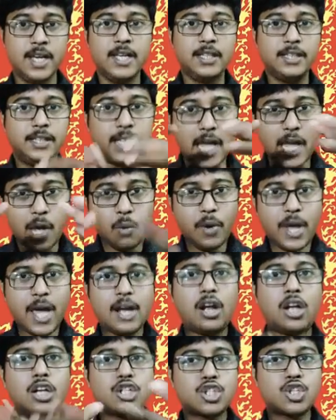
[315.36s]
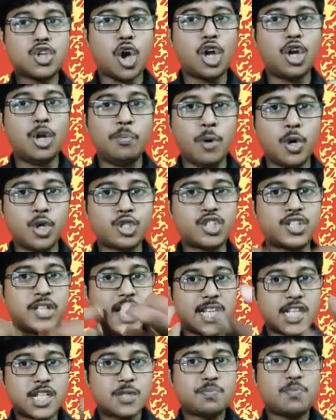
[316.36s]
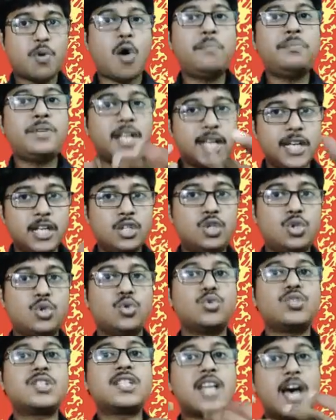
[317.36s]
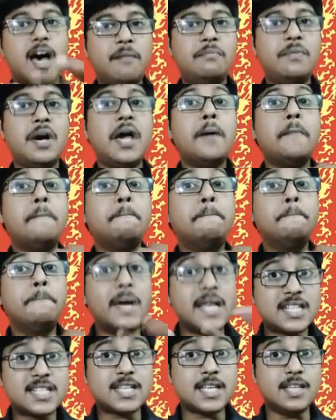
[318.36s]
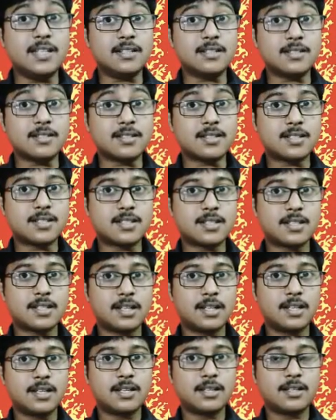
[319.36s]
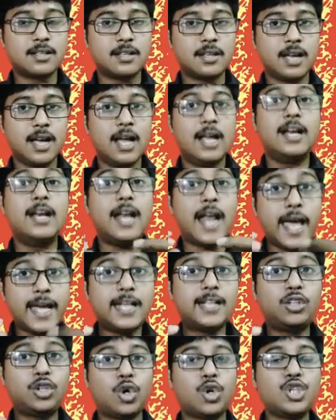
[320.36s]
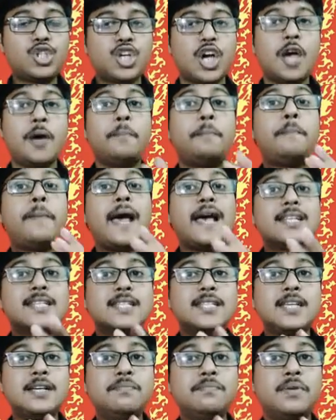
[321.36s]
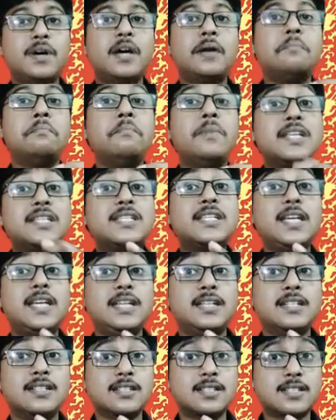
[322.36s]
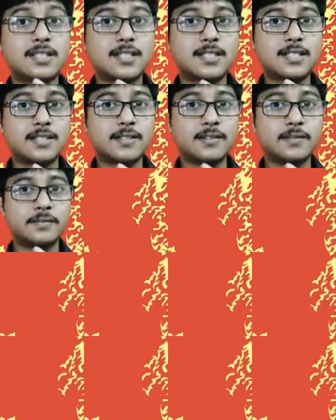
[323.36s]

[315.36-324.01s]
They were also almost transformed into some machines, like those passive machines.